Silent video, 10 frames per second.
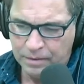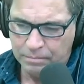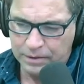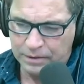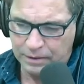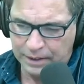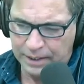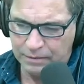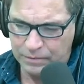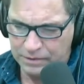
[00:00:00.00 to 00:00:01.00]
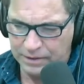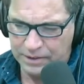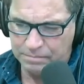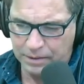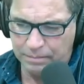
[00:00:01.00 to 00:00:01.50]
But the land was
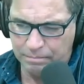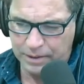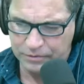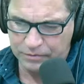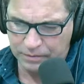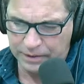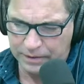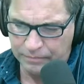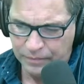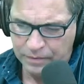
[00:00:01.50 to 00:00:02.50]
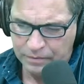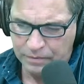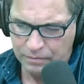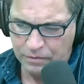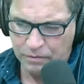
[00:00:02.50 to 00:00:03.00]
leased by Metrolink.
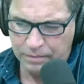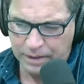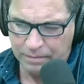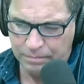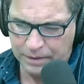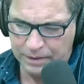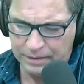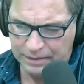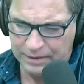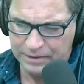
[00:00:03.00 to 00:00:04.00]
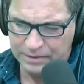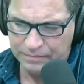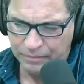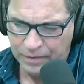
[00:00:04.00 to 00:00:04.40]
Don't know about it being leased.